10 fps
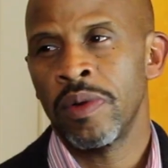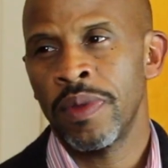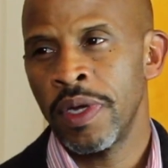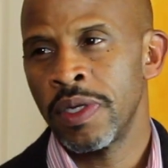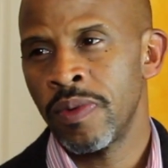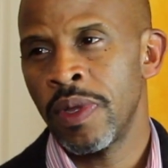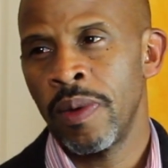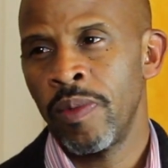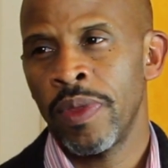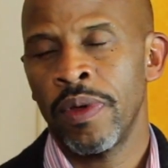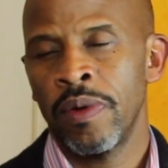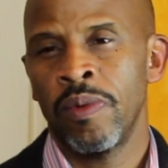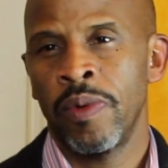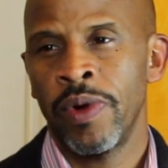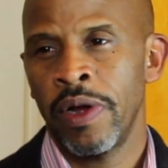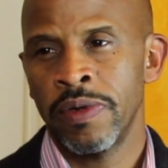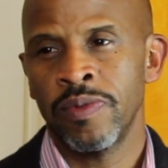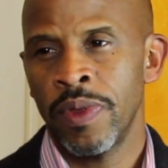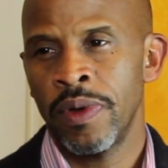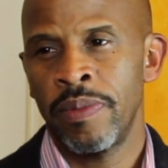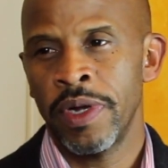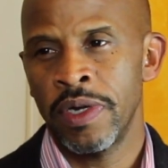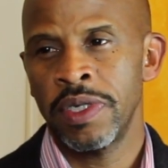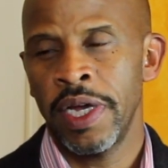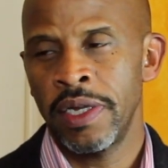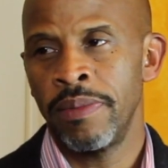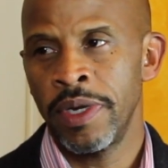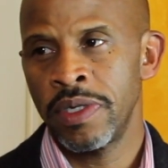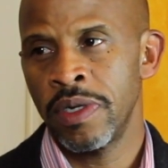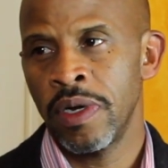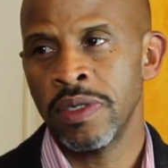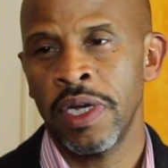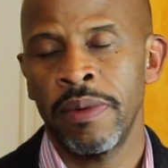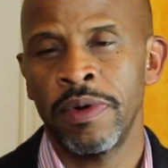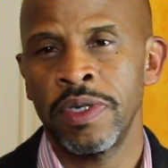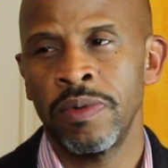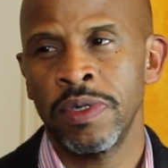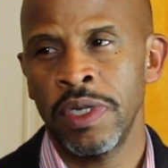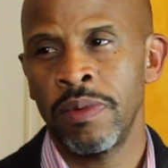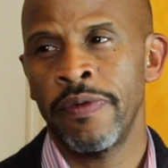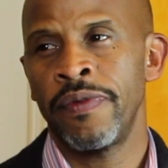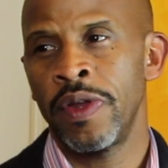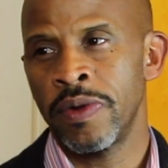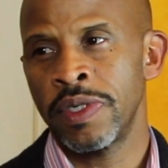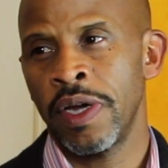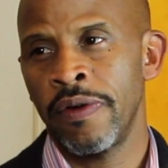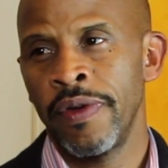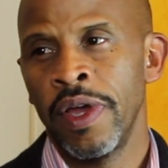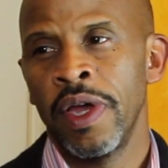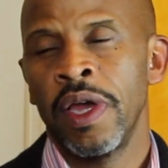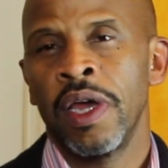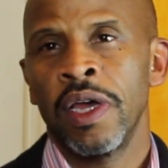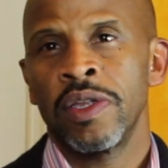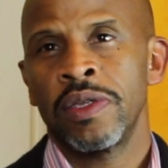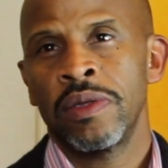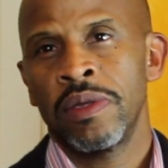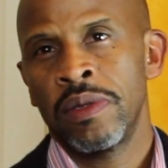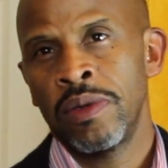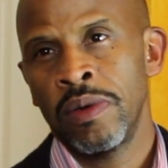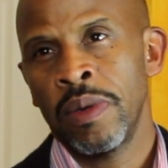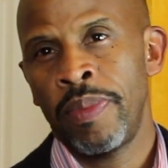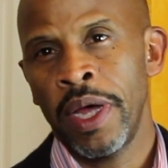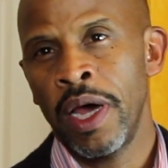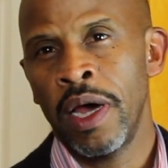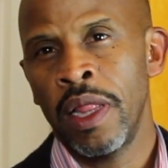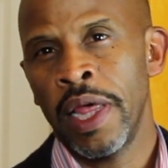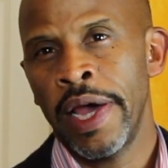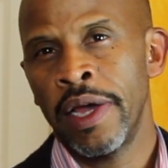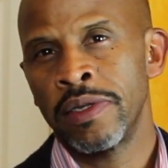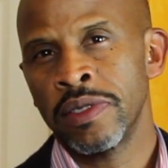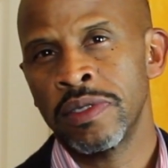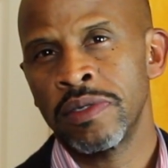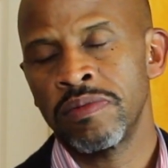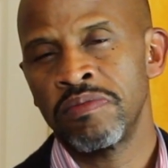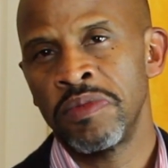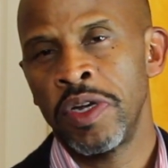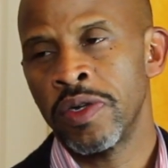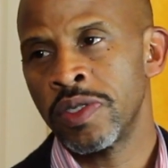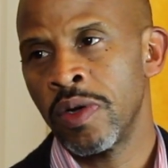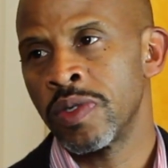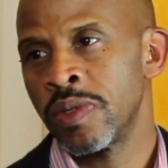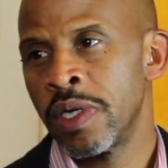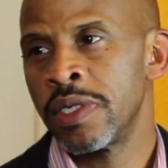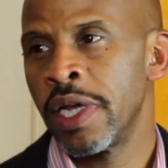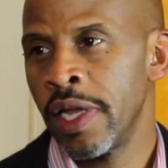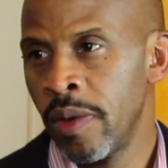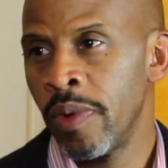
little things with um, with her when I was with her because she had dementia and Alzheimer's. She wasn't able to feed herself. Right. During the uh, last year or so, so I just had to